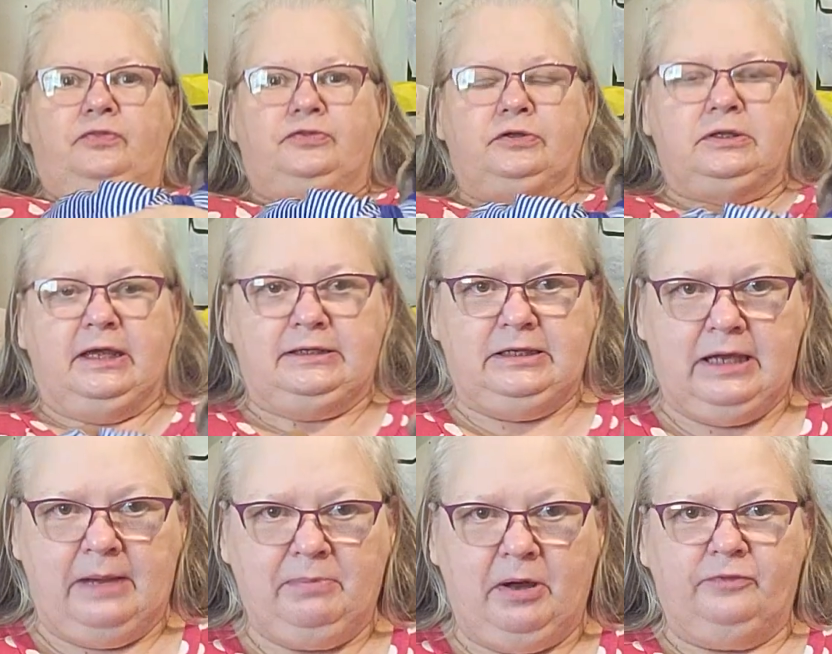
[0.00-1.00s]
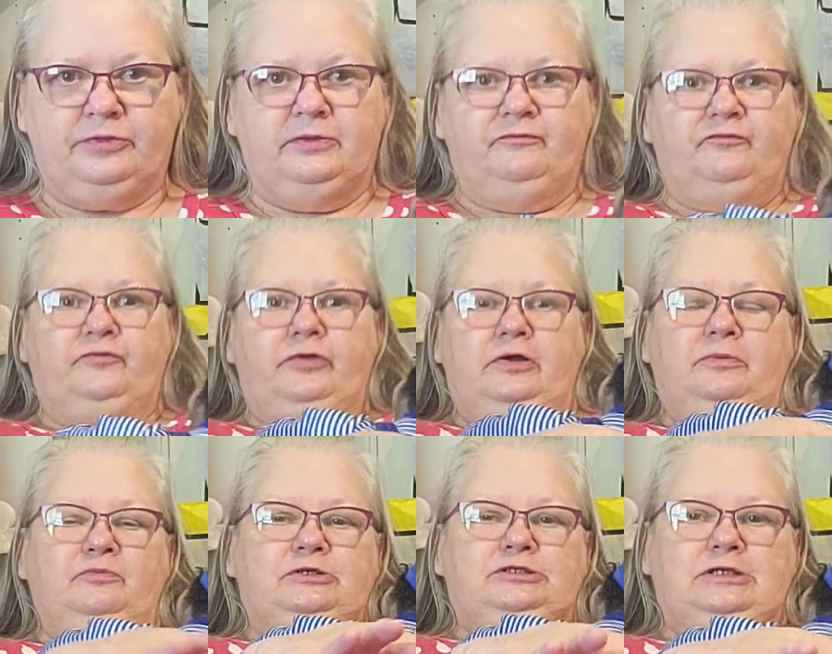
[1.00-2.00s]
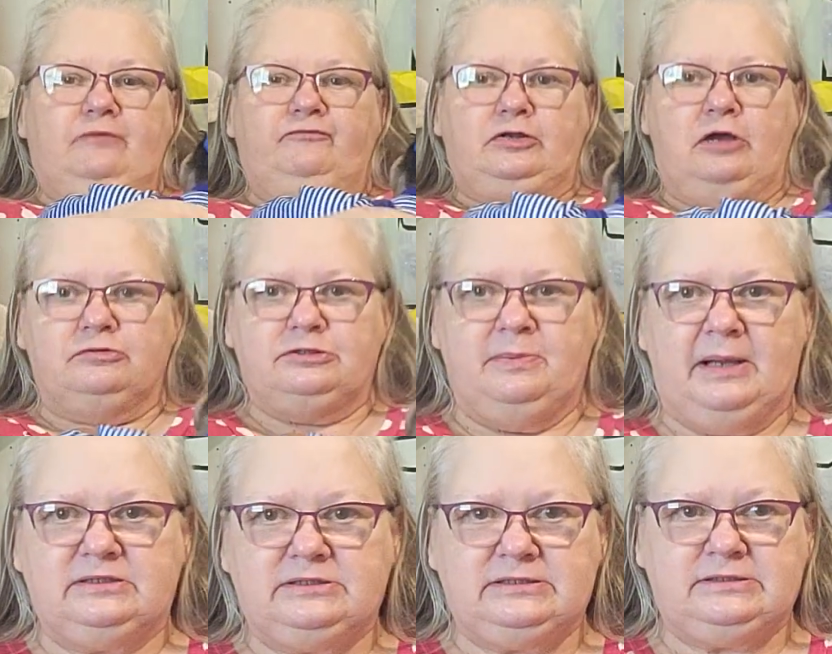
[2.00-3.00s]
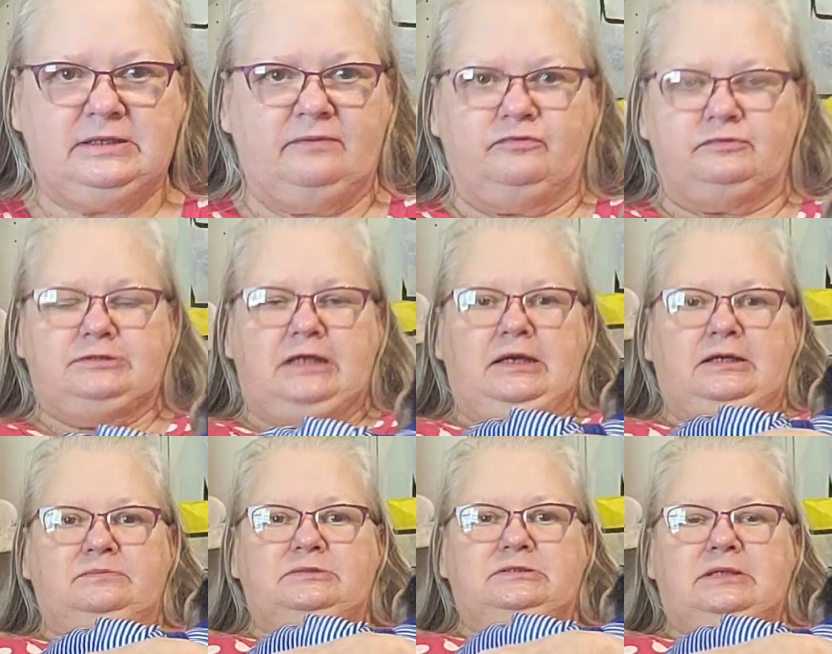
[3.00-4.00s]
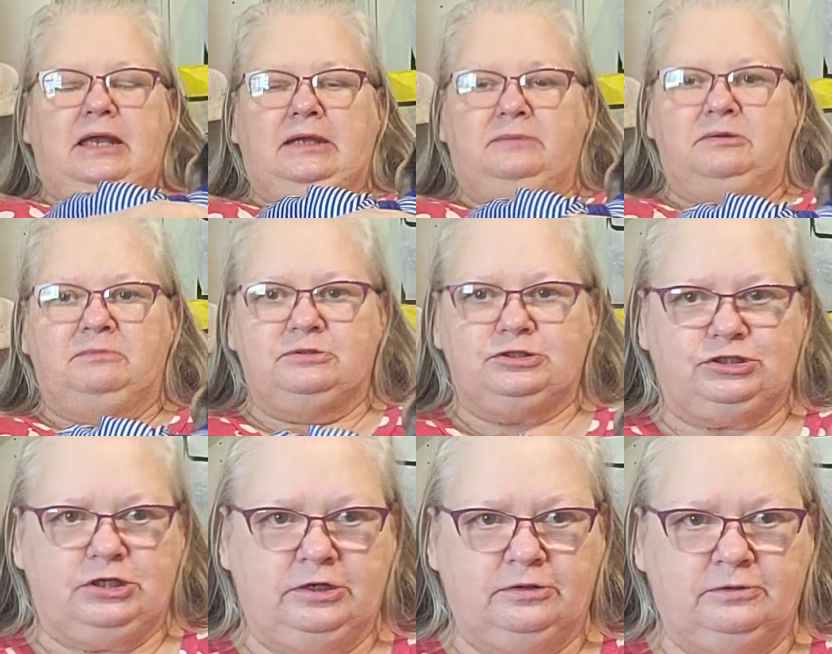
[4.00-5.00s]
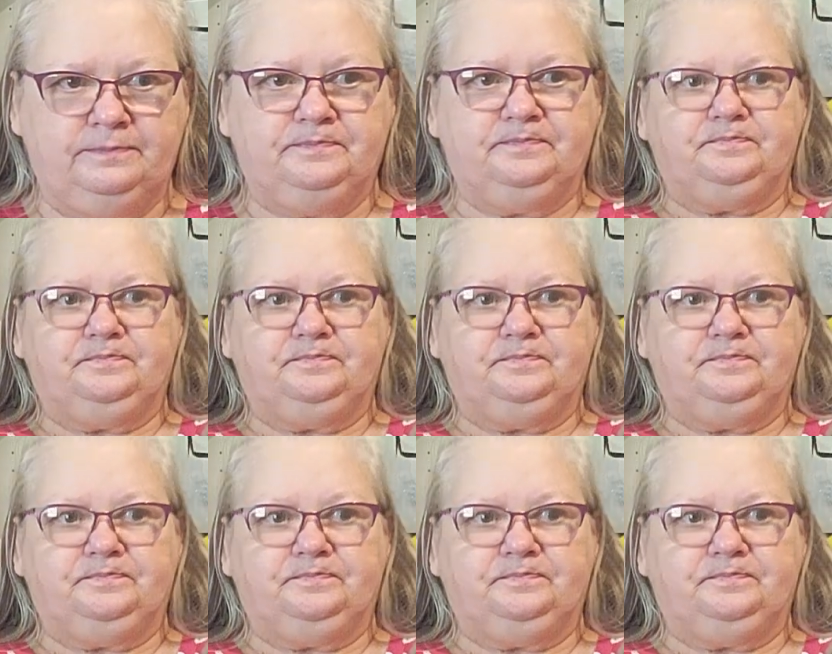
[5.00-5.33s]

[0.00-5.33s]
the lady I bought them from, which I've talked about several times, Amy Michelle,